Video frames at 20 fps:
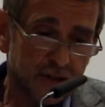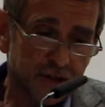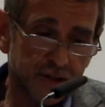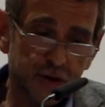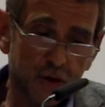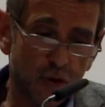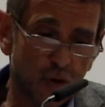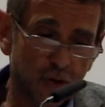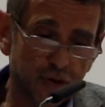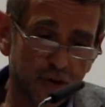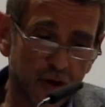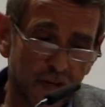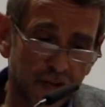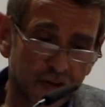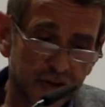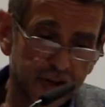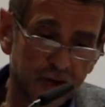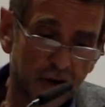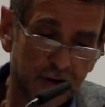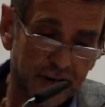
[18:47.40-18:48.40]
Scorn
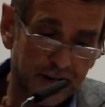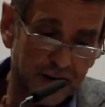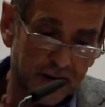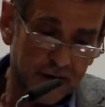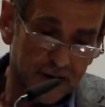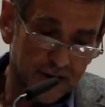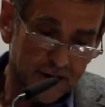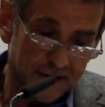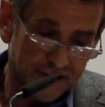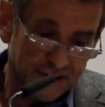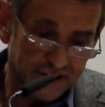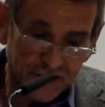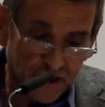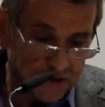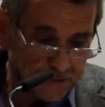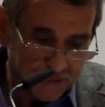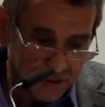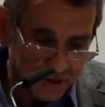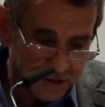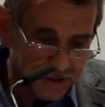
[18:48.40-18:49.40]
not the sonnet,
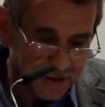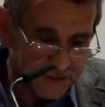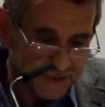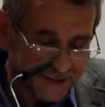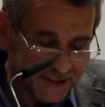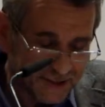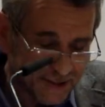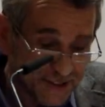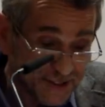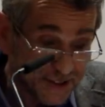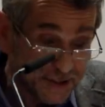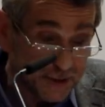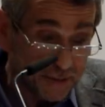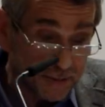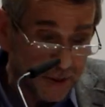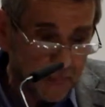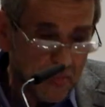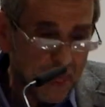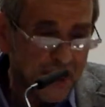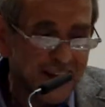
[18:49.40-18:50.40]

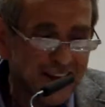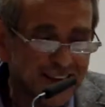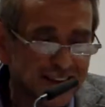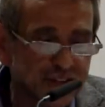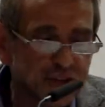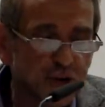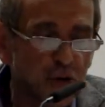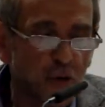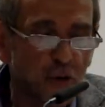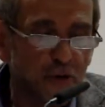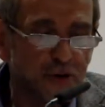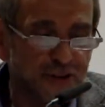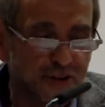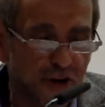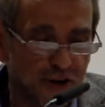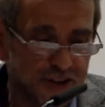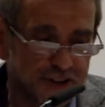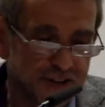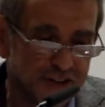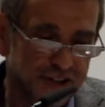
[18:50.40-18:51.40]
excuse me,
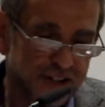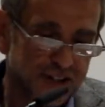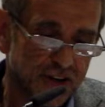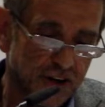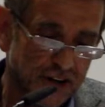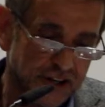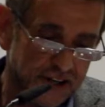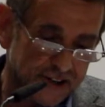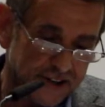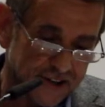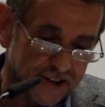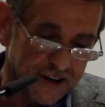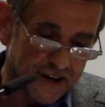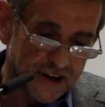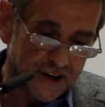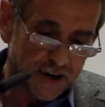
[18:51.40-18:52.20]
scorn not the sonnet.